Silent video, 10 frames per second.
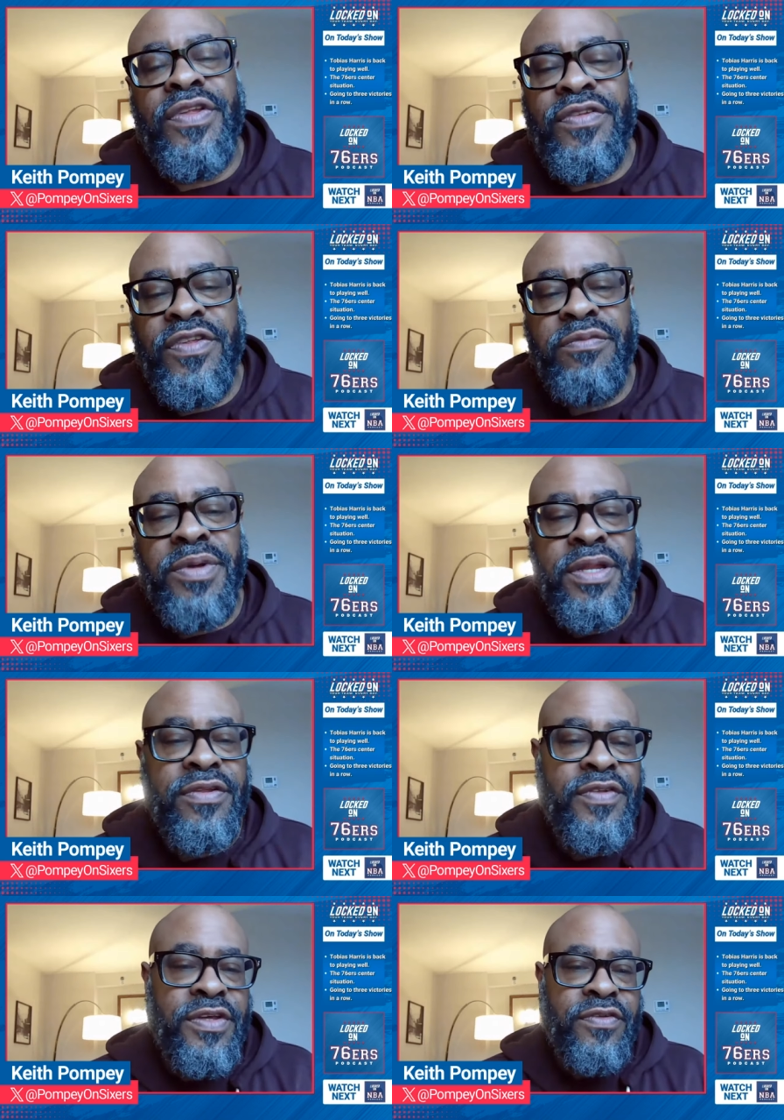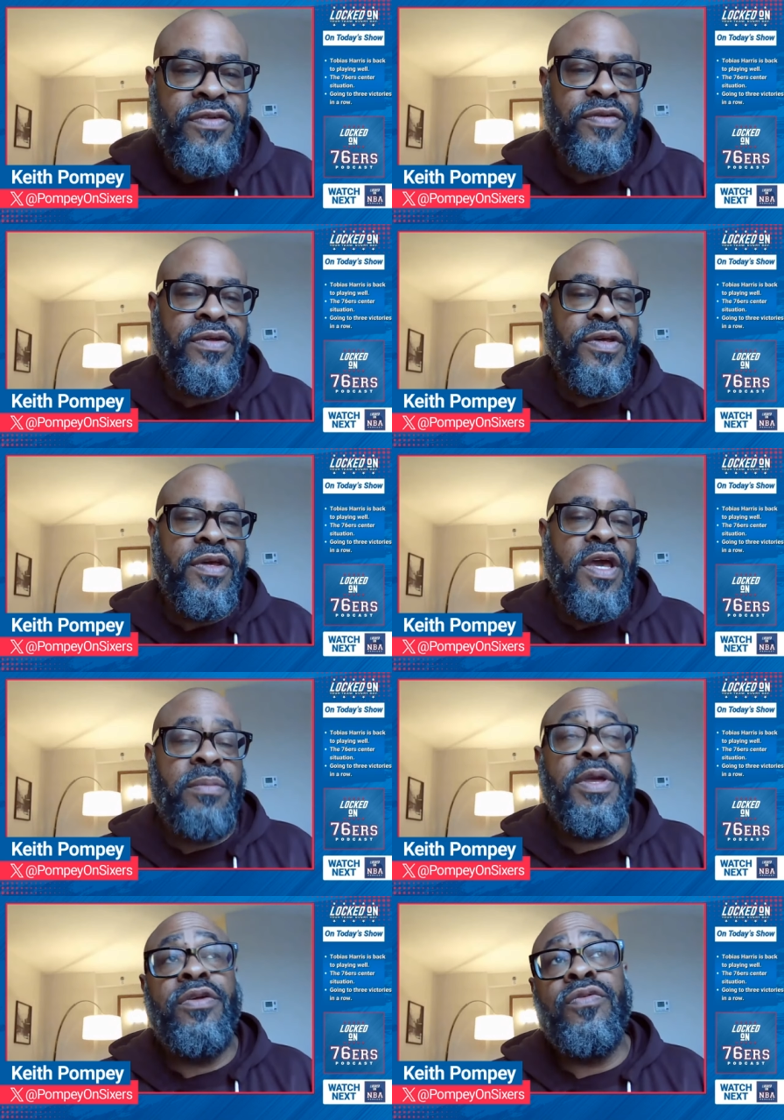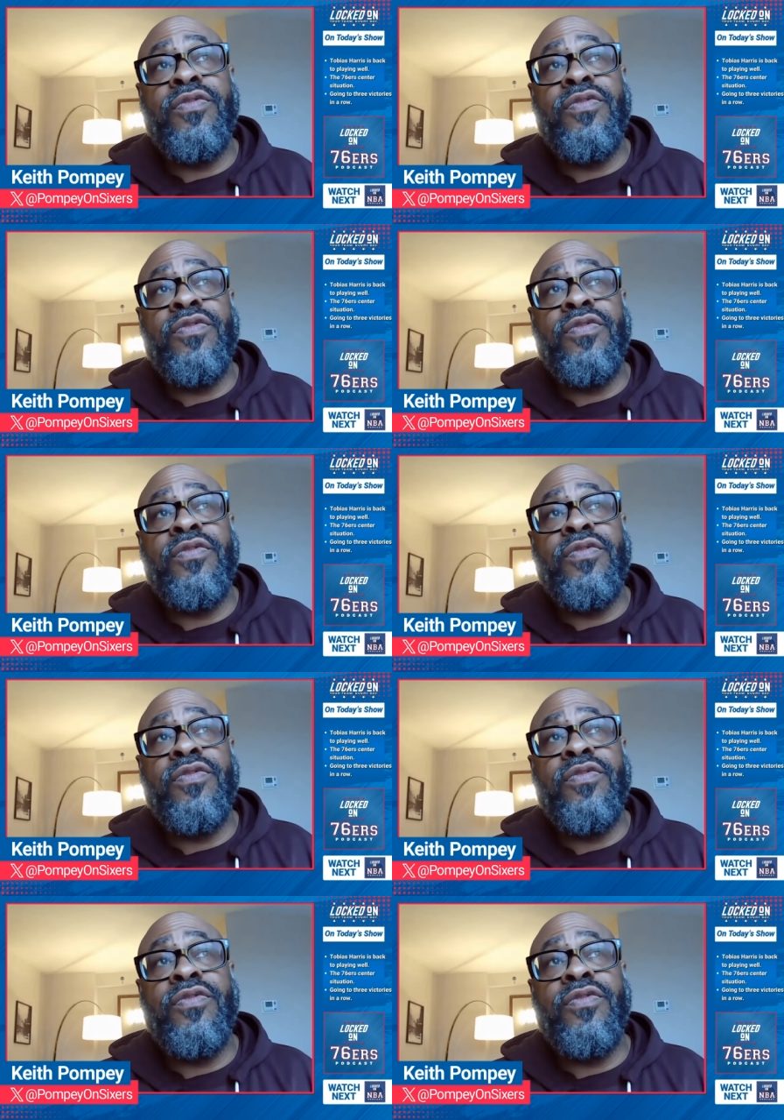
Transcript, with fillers: since he's been the Sixers. I mean, you